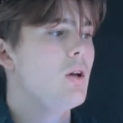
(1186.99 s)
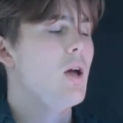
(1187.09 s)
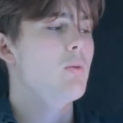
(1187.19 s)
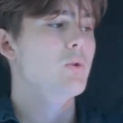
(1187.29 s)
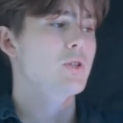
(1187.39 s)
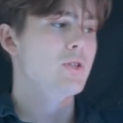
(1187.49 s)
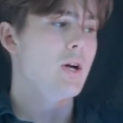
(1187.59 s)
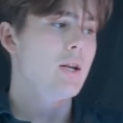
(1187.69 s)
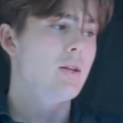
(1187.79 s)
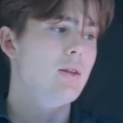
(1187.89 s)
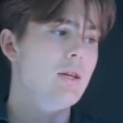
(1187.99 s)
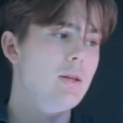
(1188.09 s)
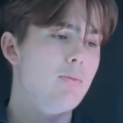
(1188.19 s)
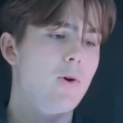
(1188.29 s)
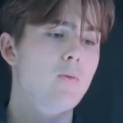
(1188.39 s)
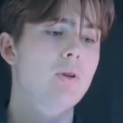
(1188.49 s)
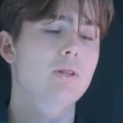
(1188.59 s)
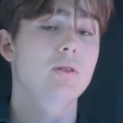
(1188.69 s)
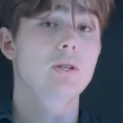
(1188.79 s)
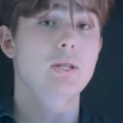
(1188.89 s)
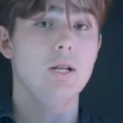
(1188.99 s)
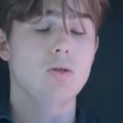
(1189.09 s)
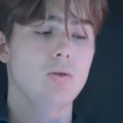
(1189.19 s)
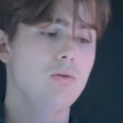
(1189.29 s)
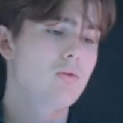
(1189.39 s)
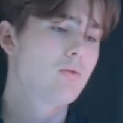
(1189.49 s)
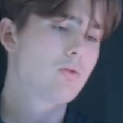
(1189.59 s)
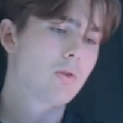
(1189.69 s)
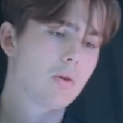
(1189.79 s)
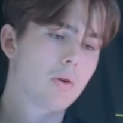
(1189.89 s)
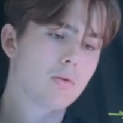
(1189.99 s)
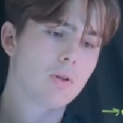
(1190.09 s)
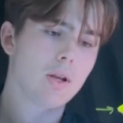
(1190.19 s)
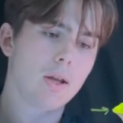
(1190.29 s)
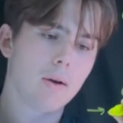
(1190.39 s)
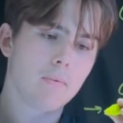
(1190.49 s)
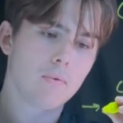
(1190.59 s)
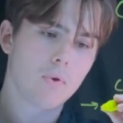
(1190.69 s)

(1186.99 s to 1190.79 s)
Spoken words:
and which side the bromine is going to attach on. So I'll go through that now.